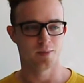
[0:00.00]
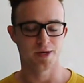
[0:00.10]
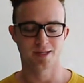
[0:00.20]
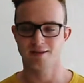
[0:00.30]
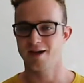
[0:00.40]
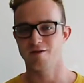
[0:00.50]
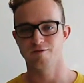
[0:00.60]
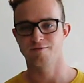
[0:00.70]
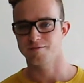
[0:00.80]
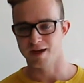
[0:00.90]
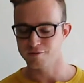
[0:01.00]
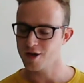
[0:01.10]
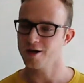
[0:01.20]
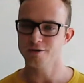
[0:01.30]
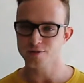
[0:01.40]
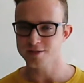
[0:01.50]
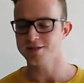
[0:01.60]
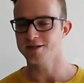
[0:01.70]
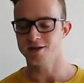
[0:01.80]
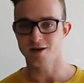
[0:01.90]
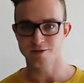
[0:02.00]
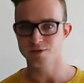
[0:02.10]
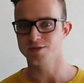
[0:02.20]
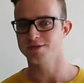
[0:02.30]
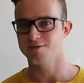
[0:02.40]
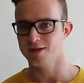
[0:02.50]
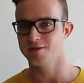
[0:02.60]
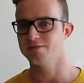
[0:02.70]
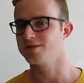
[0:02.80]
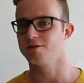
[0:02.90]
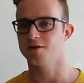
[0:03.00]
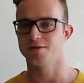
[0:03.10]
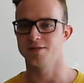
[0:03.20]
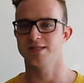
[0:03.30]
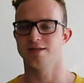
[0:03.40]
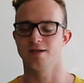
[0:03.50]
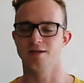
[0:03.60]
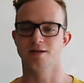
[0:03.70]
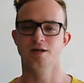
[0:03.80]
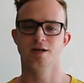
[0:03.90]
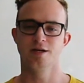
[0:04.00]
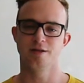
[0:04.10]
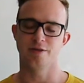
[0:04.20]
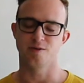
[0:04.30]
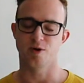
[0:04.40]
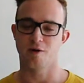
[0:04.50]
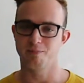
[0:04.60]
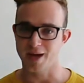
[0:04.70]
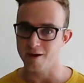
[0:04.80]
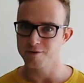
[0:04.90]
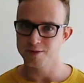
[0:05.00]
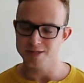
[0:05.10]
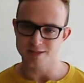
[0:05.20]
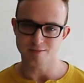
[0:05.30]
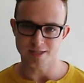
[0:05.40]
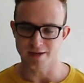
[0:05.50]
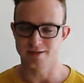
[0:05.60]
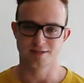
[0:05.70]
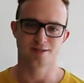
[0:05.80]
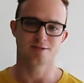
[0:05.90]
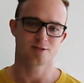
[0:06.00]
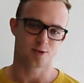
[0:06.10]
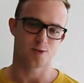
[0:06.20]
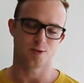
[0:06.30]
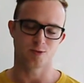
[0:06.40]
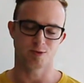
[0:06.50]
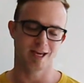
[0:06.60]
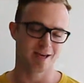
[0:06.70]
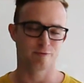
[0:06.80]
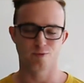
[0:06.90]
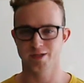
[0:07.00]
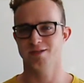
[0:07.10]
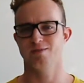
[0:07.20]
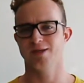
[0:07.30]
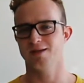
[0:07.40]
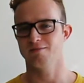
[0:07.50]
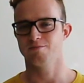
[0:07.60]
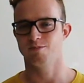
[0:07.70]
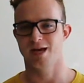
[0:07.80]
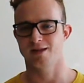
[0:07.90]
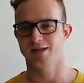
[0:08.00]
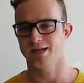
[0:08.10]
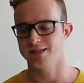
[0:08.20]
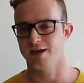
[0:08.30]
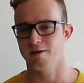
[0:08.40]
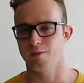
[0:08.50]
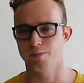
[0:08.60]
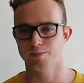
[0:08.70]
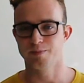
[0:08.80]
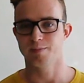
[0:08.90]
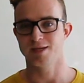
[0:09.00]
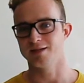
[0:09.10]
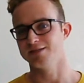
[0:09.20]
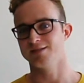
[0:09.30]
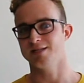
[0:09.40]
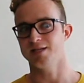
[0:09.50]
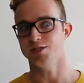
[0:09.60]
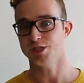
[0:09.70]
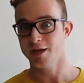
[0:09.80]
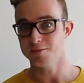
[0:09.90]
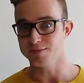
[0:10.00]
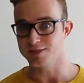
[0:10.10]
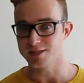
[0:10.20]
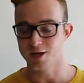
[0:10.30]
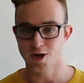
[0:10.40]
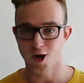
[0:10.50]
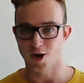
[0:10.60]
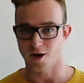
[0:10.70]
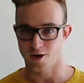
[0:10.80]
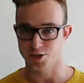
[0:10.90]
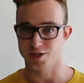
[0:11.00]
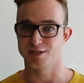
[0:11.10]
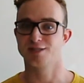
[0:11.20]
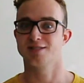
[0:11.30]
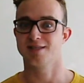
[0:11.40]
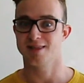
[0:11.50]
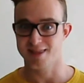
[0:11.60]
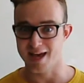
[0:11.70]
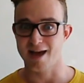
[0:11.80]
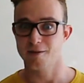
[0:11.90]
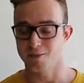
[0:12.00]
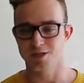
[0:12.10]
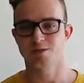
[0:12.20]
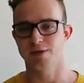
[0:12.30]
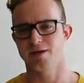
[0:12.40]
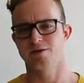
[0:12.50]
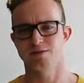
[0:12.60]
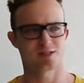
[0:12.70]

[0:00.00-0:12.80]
But out of the hundreds and hundreds of games that are on this thing, there are bound to be some duds, so you can't really be that let down because the gems are just that much better.